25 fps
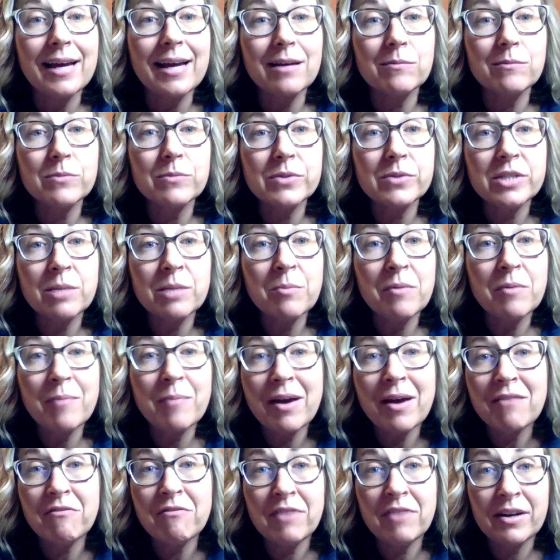Some of
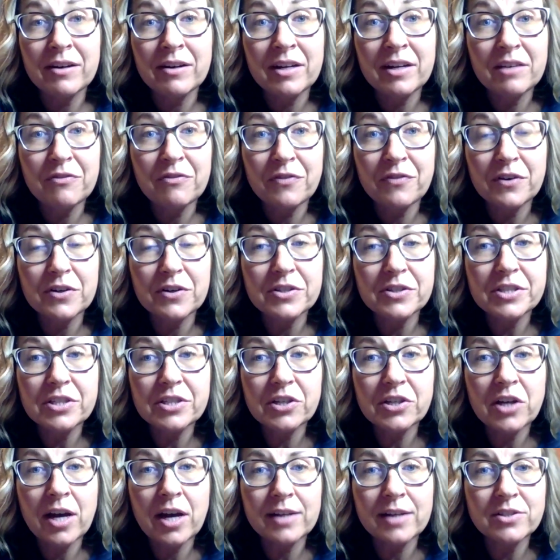my very first
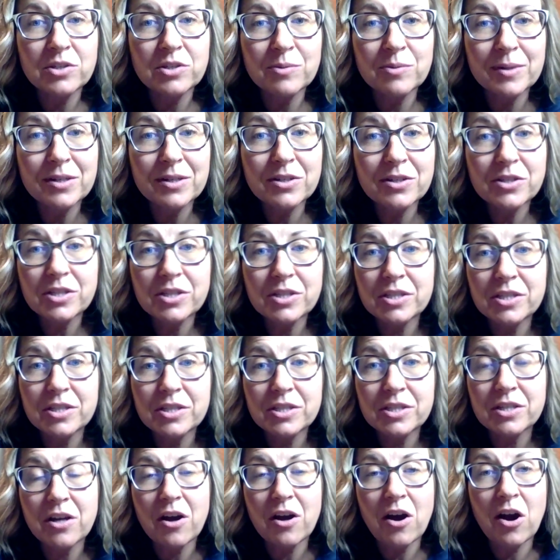customers
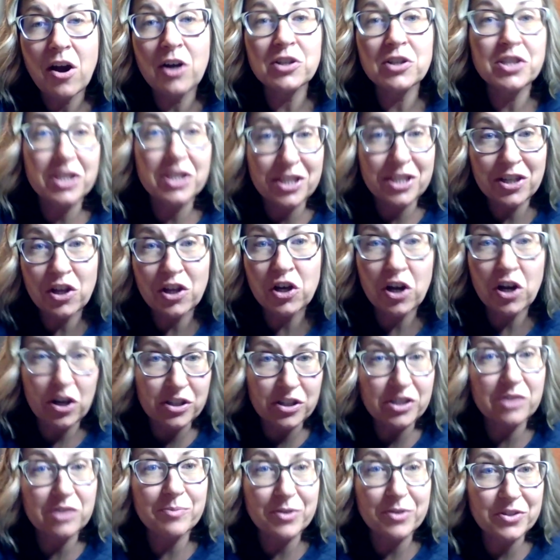are still
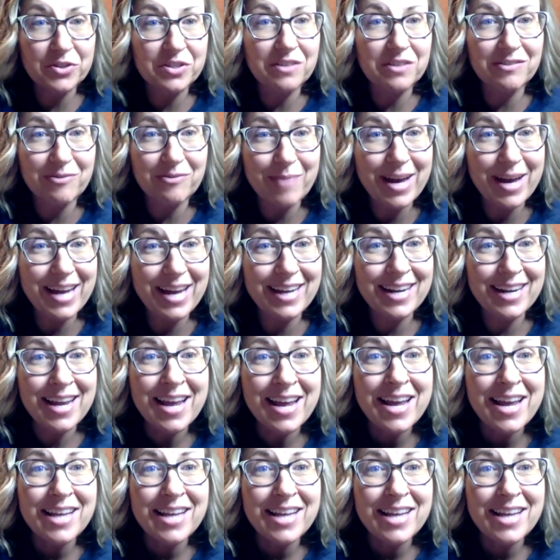customers of mine.